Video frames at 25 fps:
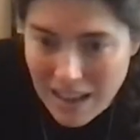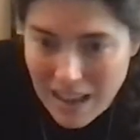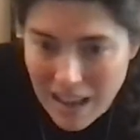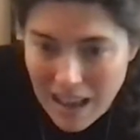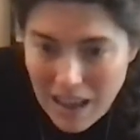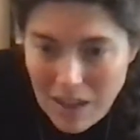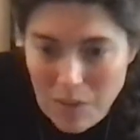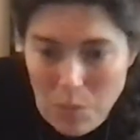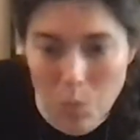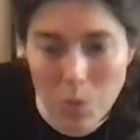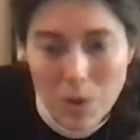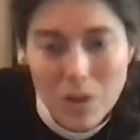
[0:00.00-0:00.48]

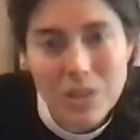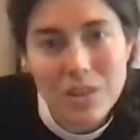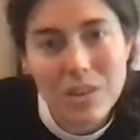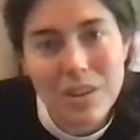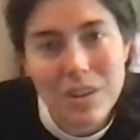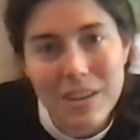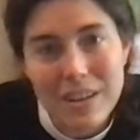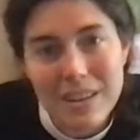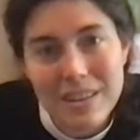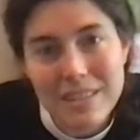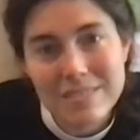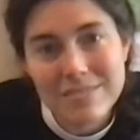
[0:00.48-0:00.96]
I
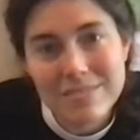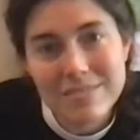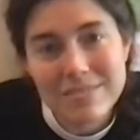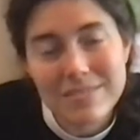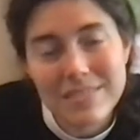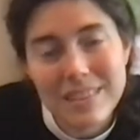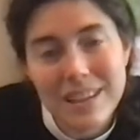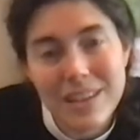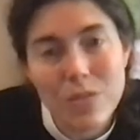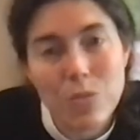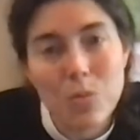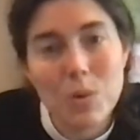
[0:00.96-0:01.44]
wonder
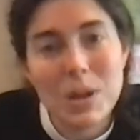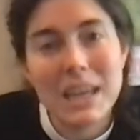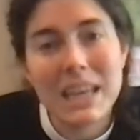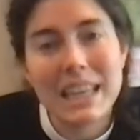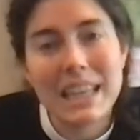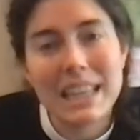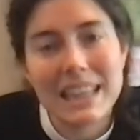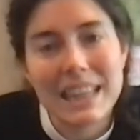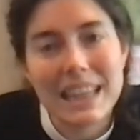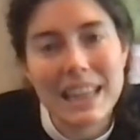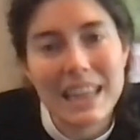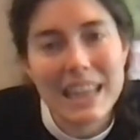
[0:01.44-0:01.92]
if we
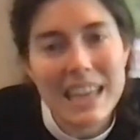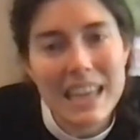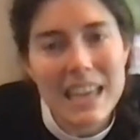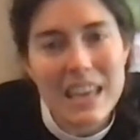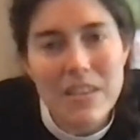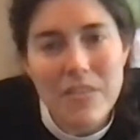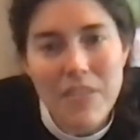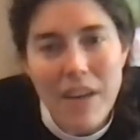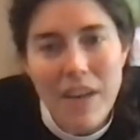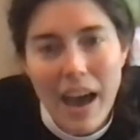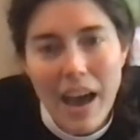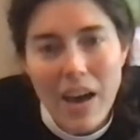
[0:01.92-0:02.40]
can
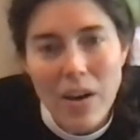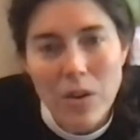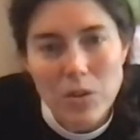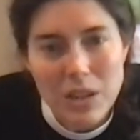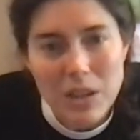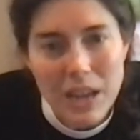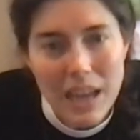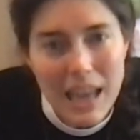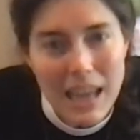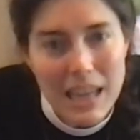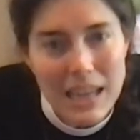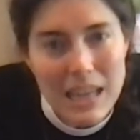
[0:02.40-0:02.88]
leave
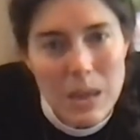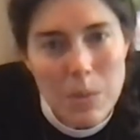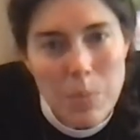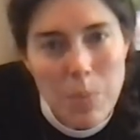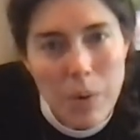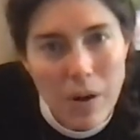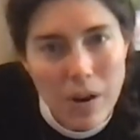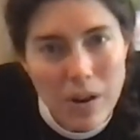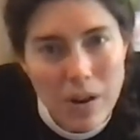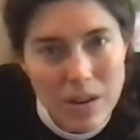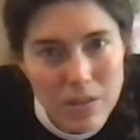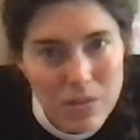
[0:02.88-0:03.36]
out any
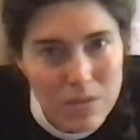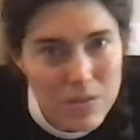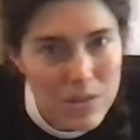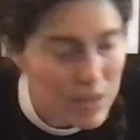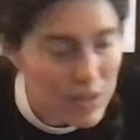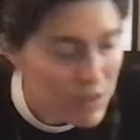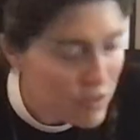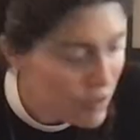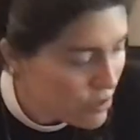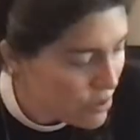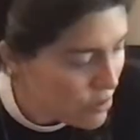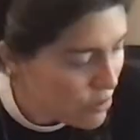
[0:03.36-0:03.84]
part of
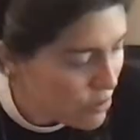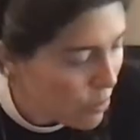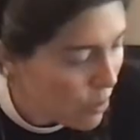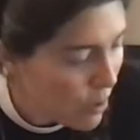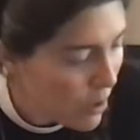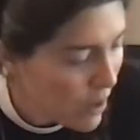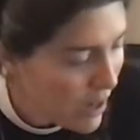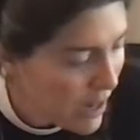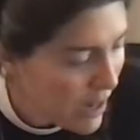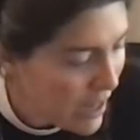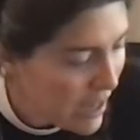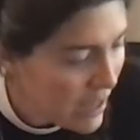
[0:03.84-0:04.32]
this
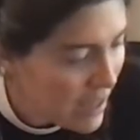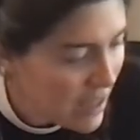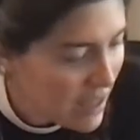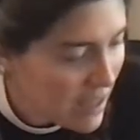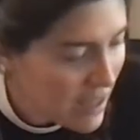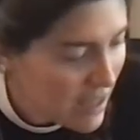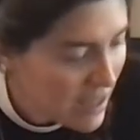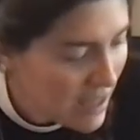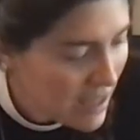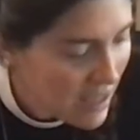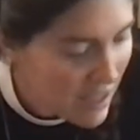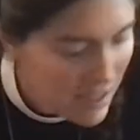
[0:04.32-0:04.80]
story
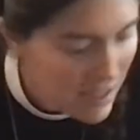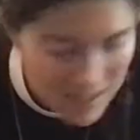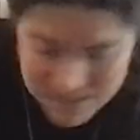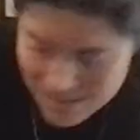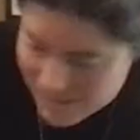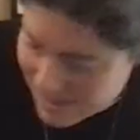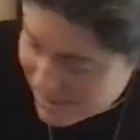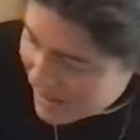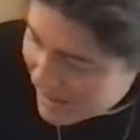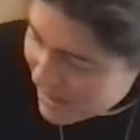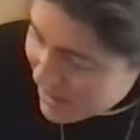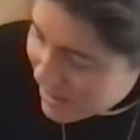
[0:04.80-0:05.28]
and
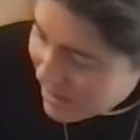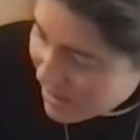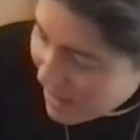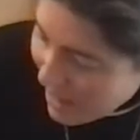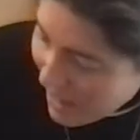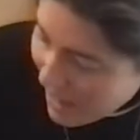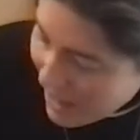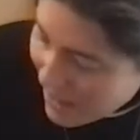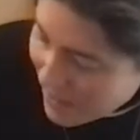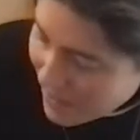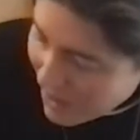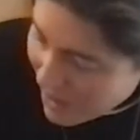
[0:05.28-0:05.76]
still have